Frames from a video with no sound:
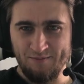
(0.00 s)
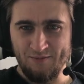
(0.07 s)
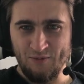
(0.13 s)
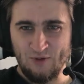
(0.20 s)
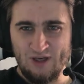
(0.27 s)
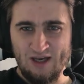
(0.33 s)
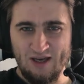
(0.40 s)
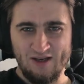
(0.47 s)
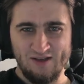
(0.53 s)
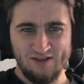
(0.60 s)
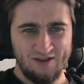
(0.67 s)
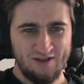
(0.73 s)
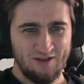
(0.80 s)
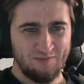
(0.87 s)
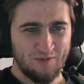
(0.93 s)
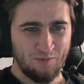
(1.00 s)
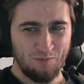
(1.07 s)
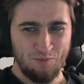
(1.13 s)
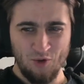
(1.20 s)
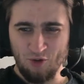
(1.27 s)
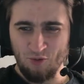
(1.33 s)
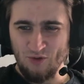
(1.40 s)
Okay, guys, I need
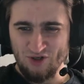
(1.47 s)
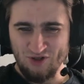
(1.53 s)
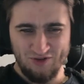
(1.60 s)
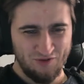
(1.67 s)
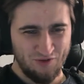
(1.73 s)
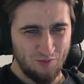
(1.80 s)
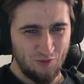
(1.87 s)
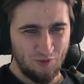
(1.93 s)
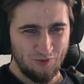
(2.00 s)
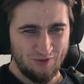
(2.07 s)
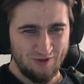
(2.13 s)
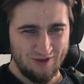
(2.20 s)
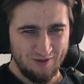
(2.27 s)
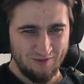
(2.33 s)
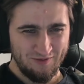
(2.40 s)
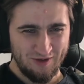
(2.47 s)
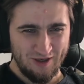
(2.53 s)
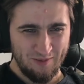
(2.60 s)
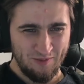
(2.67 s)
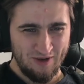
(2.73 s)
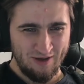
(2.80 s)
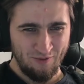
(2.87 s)
more questions from you. I think
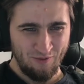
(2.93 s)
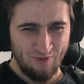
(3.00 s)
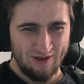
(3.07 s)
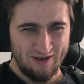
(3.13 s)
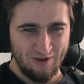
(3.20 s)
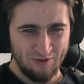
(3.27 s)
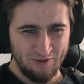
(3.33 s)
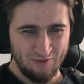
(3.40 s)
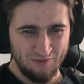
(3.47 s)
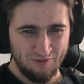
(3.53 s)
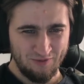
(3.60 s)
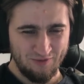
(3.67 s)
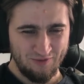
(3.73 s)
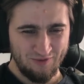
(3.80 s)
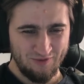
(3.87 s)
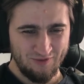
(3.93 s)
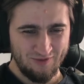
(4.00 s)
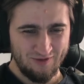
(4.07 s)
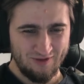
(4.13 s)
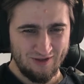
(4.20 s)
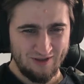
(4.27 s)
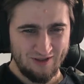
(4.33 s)
I ran out of
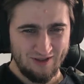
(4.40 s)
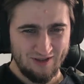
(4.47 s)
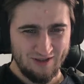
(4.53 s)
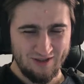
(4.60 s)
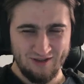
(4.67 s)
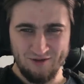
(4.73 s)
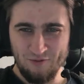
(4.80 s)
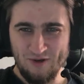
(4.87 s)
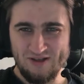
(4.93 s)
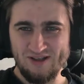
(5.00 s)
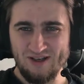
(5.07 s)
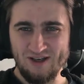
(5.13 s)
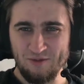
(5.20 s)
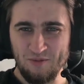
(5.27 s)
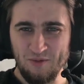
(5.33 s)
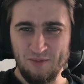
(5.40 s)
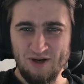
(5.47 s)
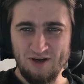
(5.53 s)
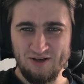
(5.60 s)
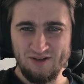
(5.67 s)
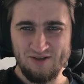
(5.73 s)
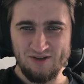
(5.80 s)
the ones I had
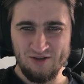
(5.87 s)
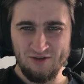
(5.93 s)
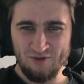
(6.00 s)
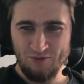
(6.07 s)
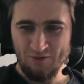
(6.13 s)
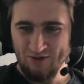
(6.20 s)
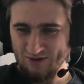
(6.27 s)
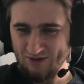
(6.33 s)
prepared, so